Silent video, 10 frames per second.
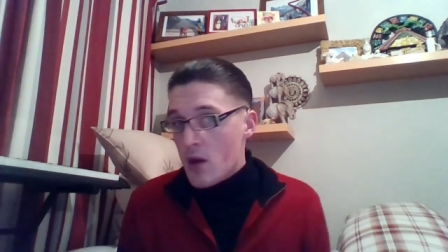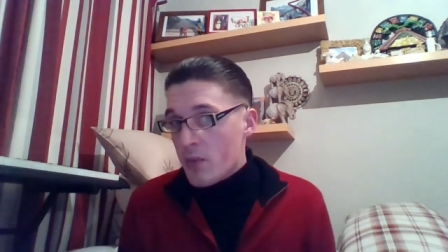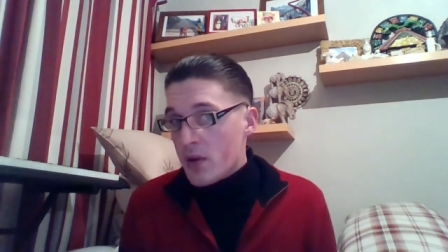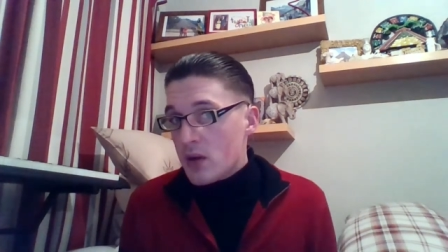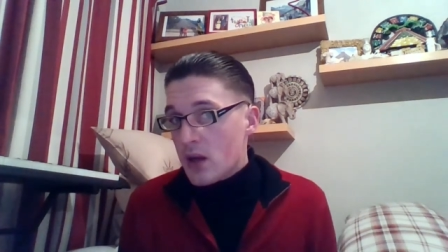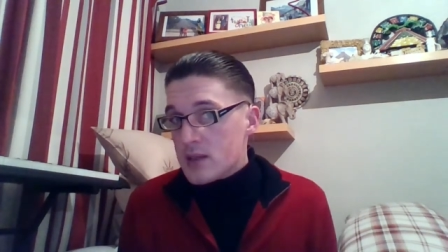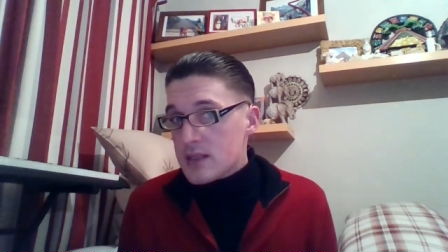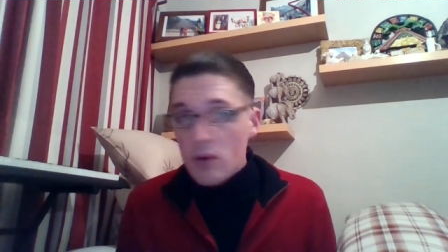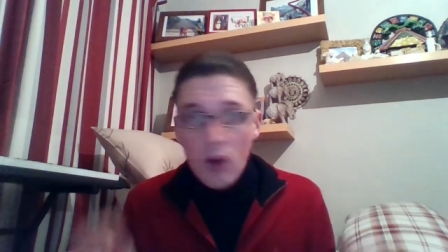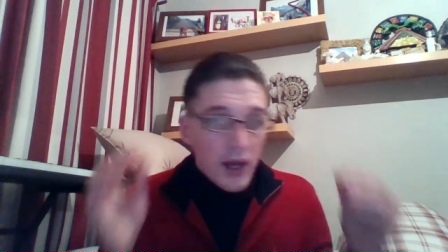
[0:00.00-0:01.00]
But
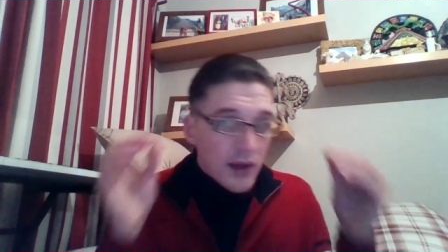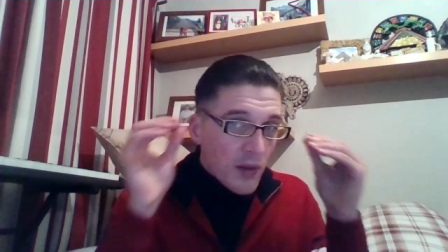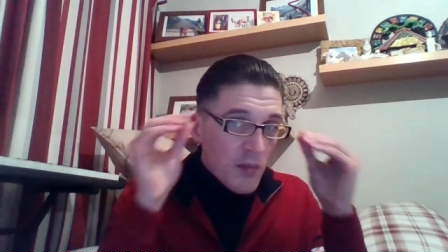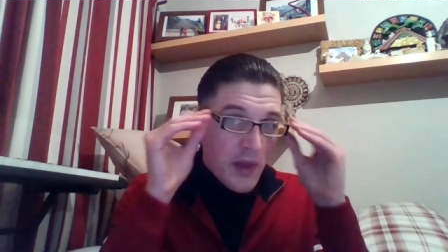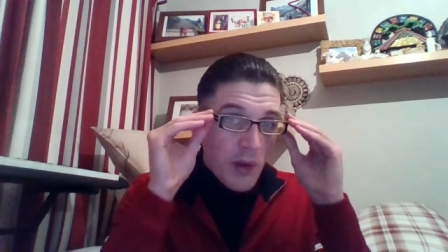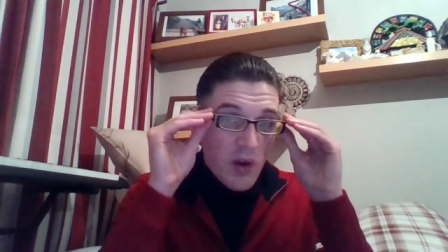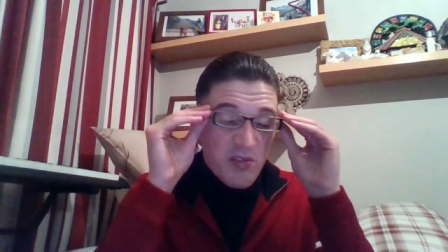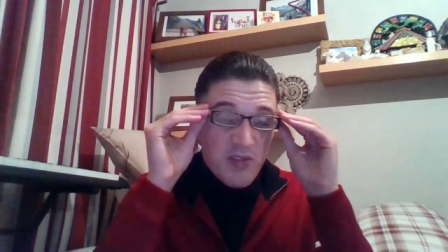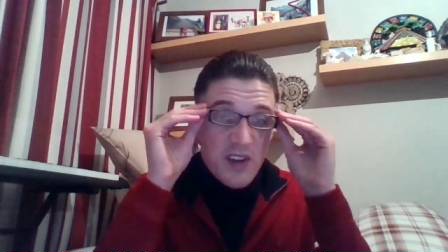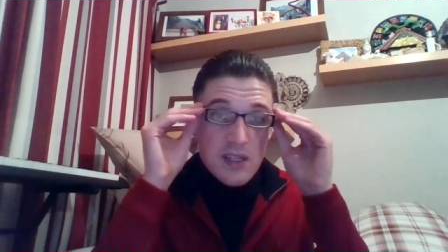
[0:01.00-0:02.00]
still like them. They weren't
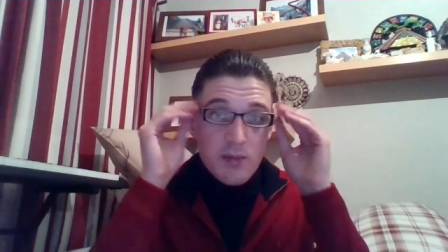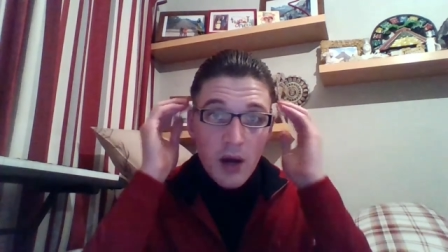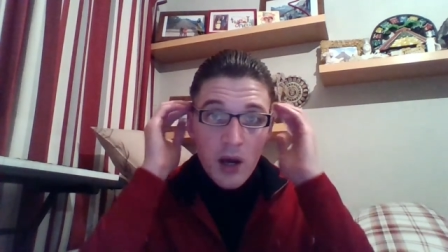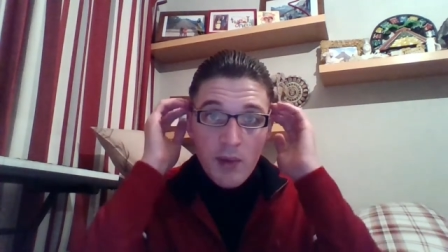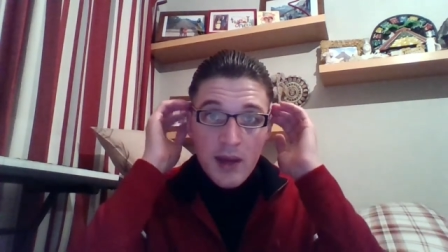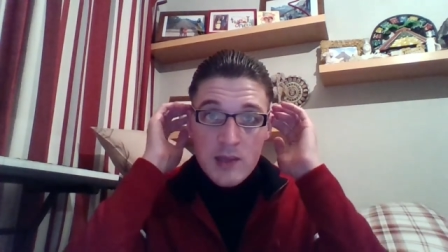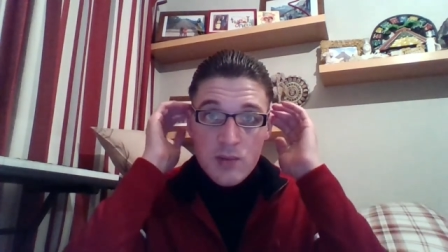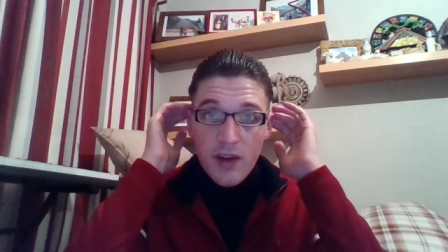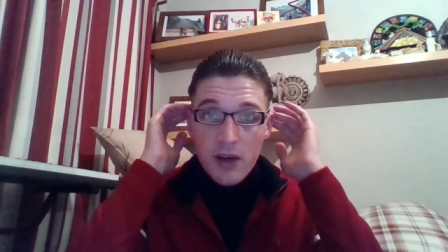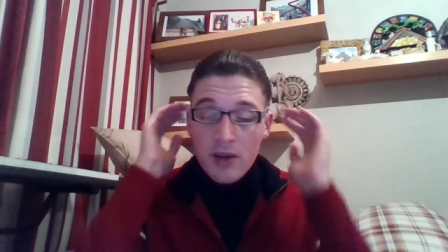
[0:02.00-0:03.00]
fitted behind my ears
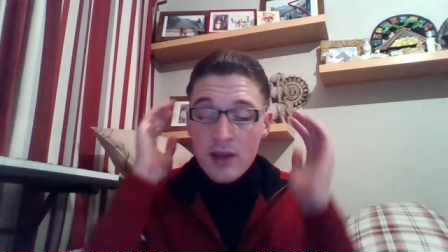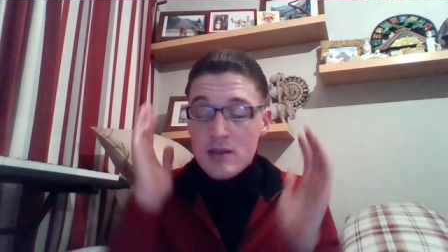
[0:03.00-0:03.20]
with hearing aids,